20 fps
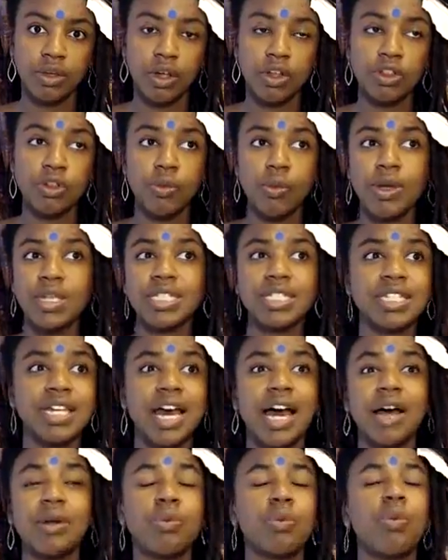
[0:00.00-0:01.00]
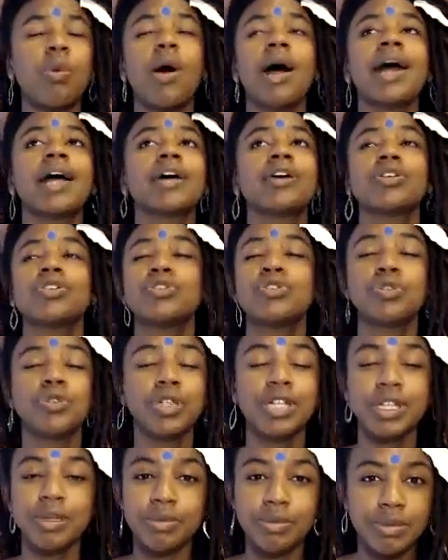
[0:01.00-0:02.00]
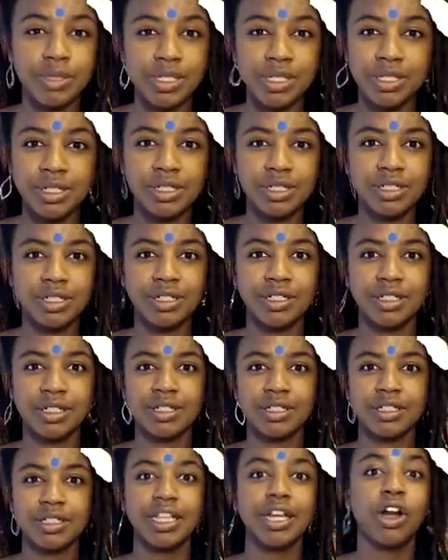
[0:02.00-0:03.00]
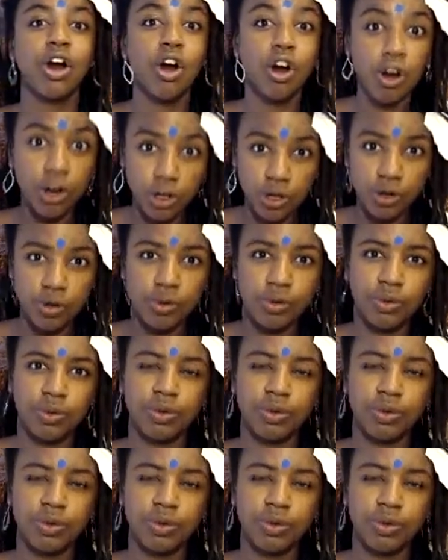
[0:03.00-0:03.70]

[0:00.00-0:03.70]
the ones that had wild dreams that are you,